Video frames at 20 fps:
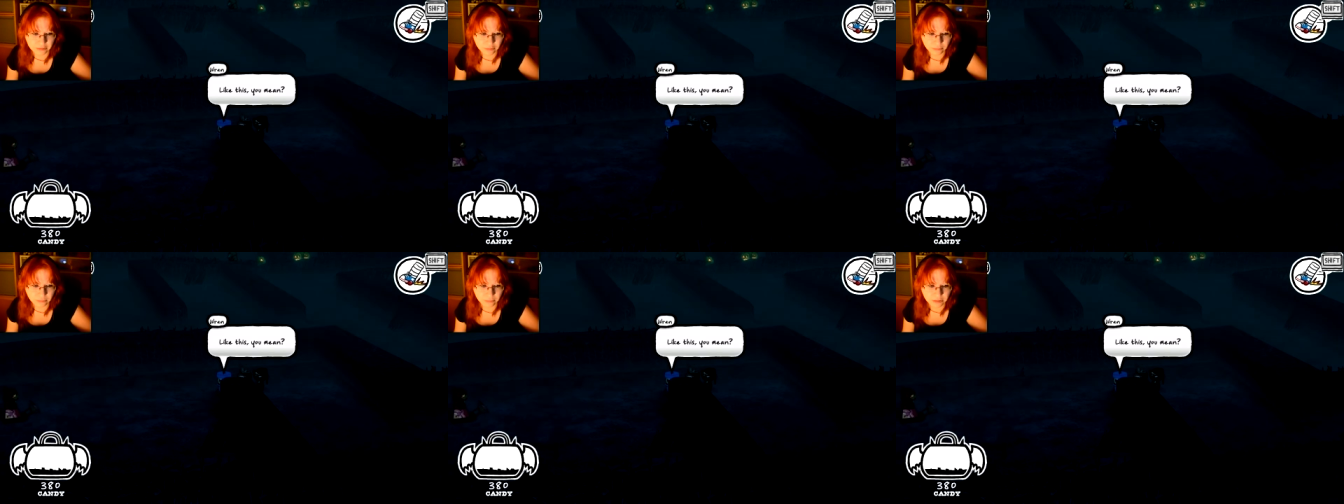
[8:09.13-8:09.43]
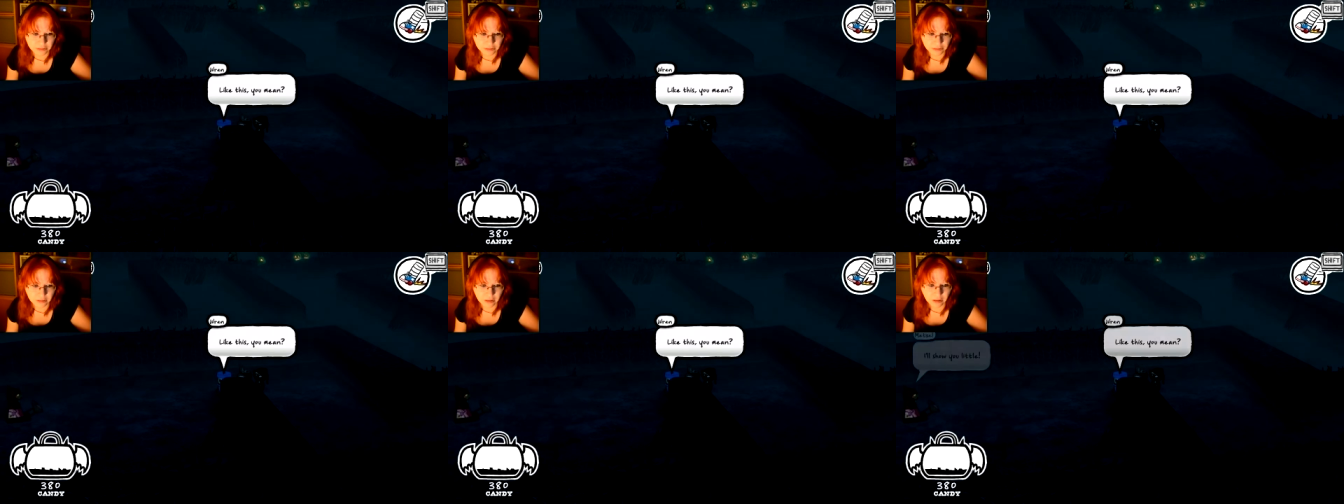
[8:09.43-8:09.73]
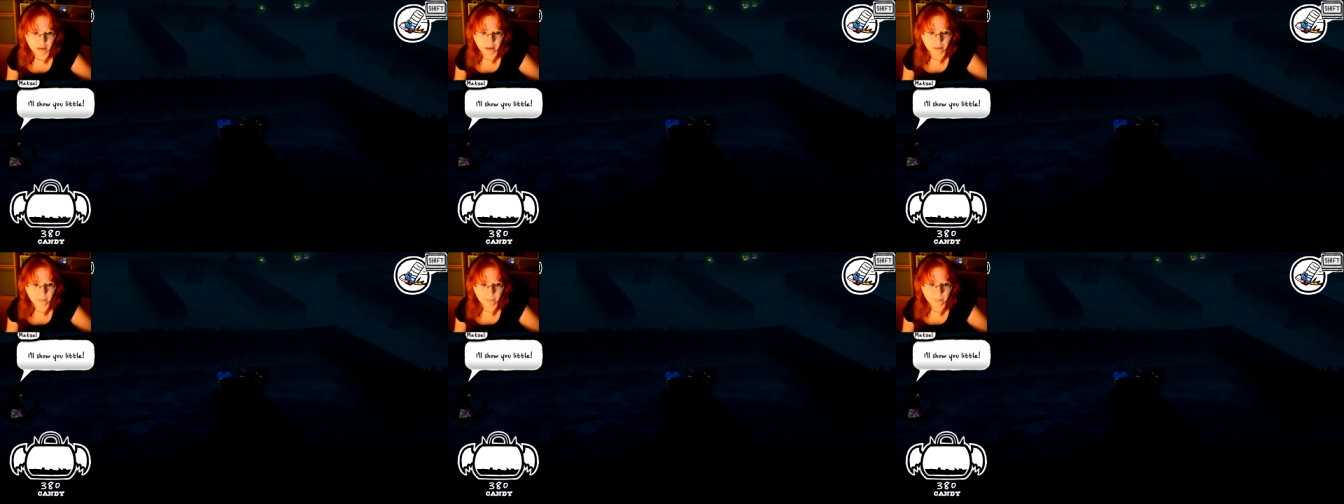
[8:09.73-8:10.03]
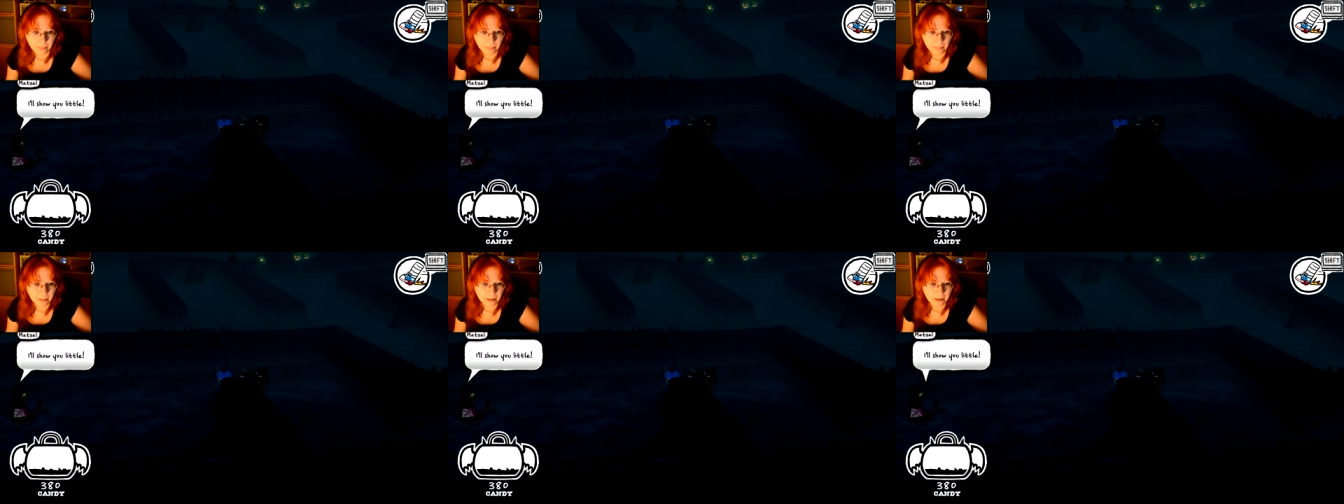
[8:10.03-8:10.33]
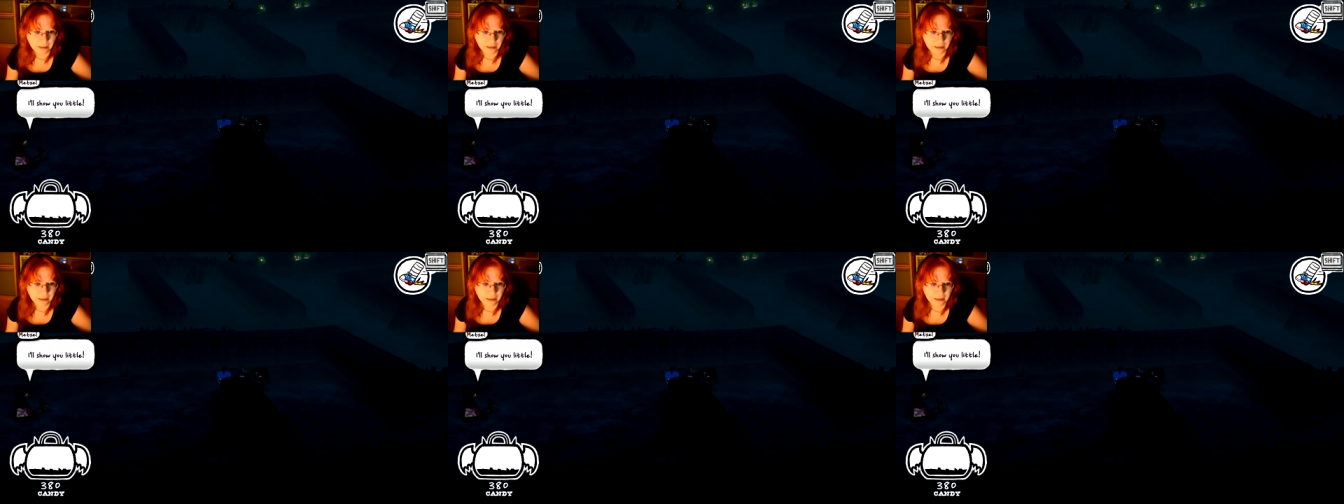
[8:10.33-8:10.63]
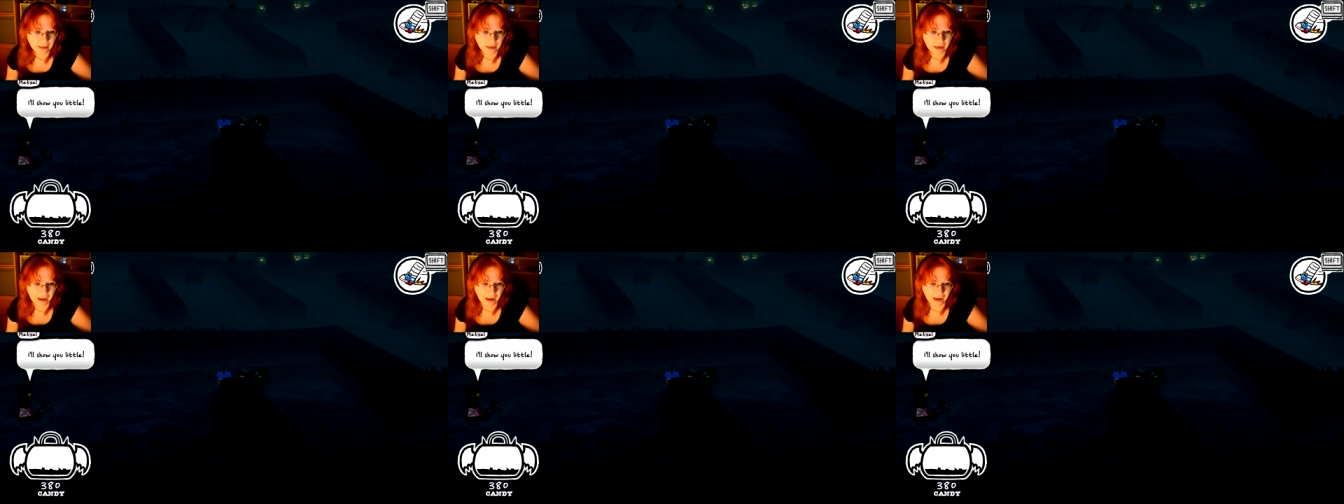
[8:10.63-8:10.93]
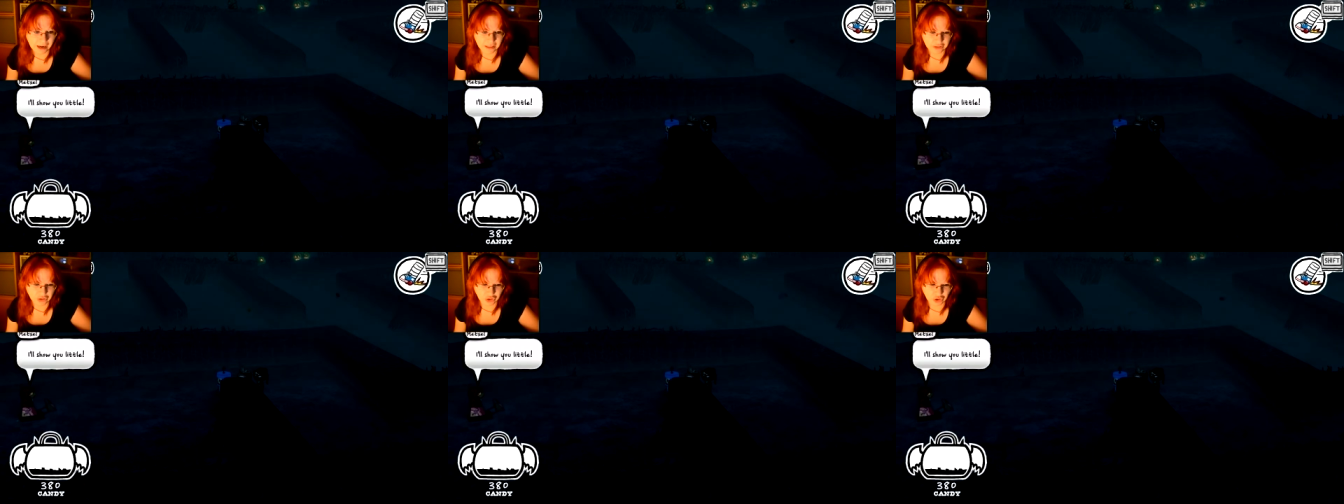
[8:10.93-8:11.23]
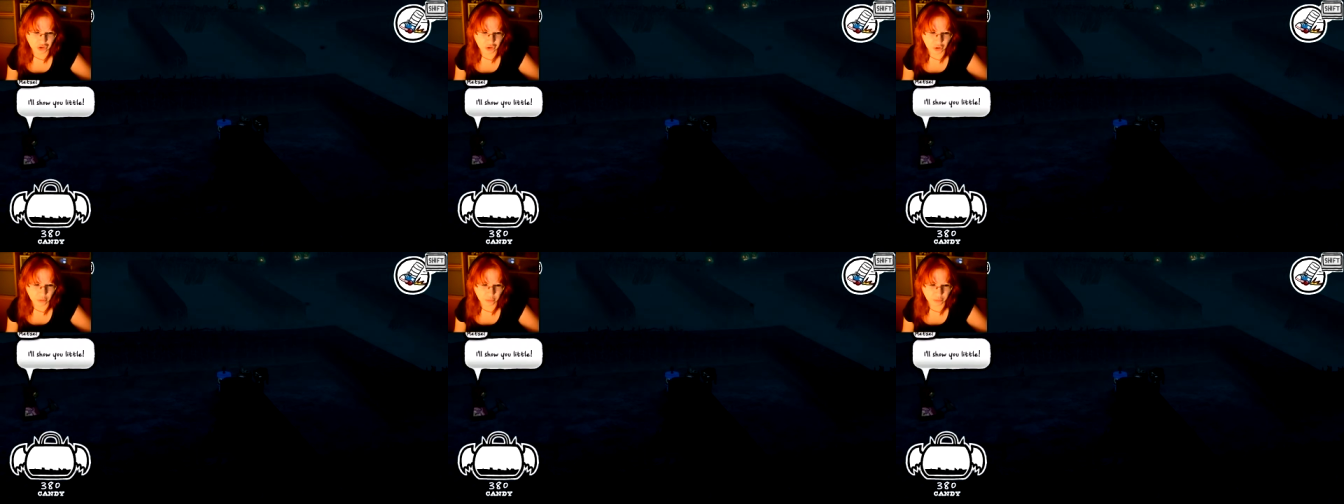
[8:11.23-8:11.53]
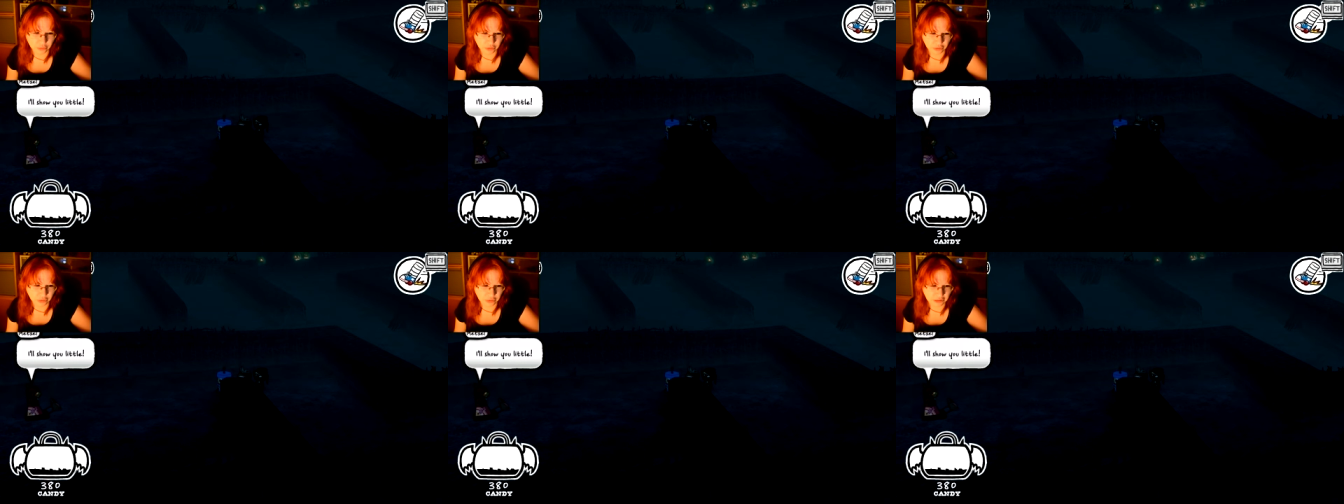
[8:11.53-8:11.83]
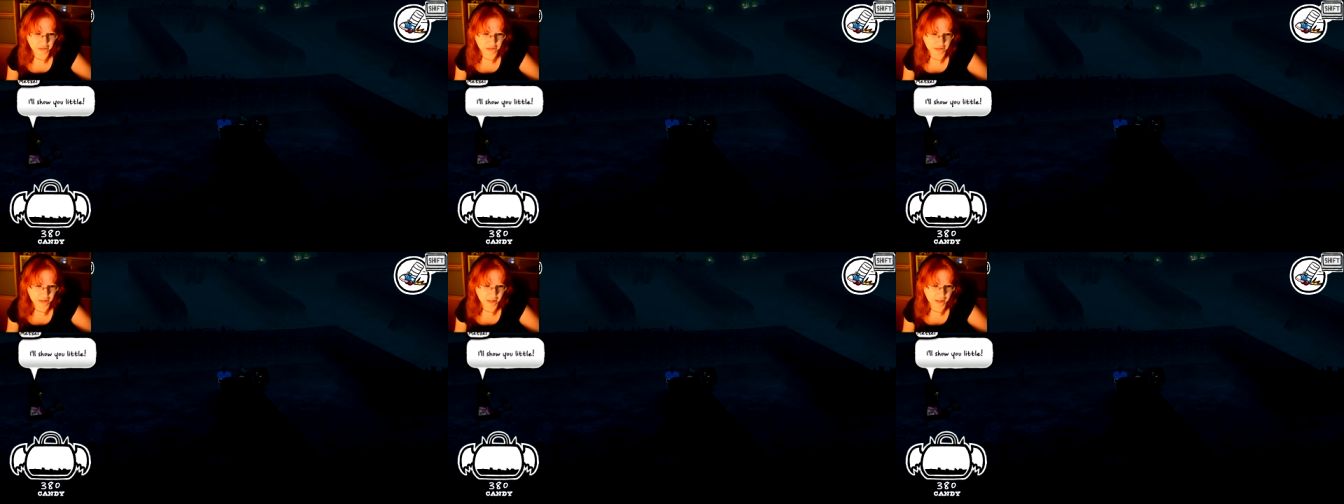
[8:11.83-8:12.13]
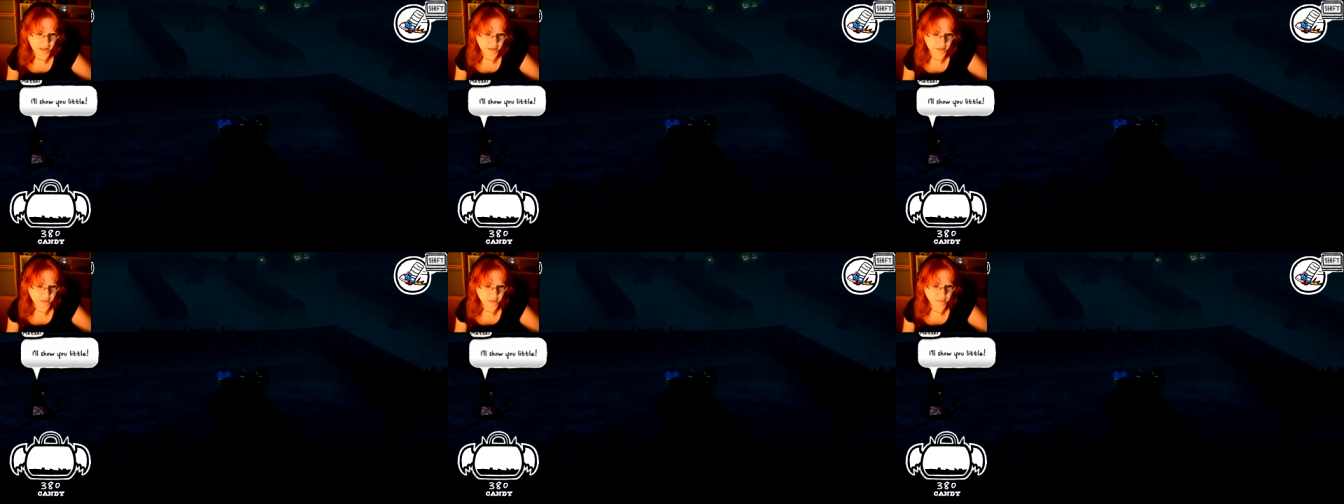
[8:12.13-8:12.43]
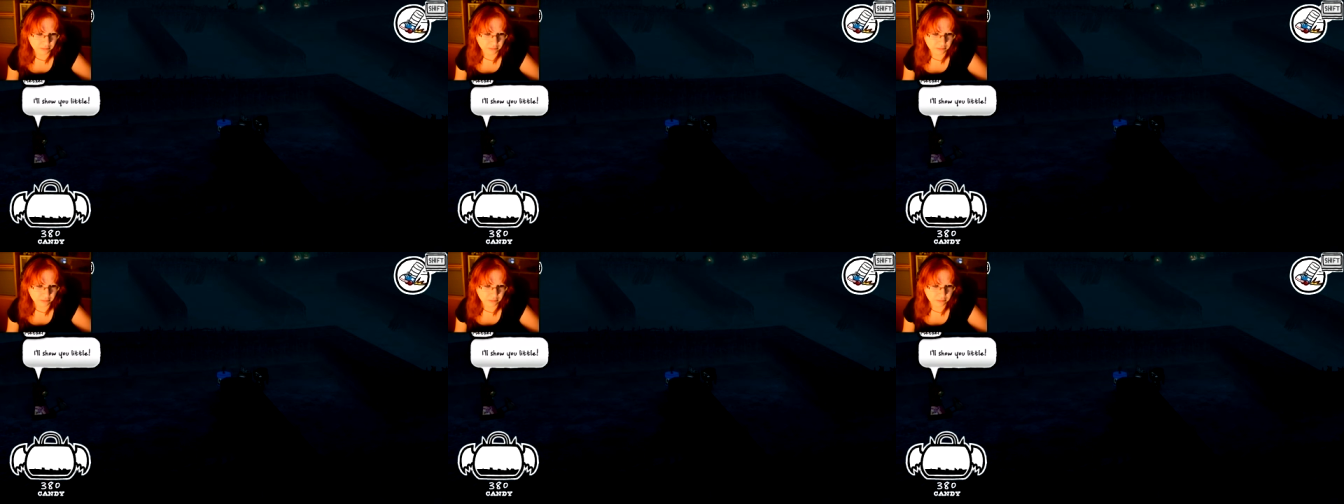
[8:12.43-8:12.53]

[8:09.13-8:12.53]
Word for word: you mean? I'll show you later!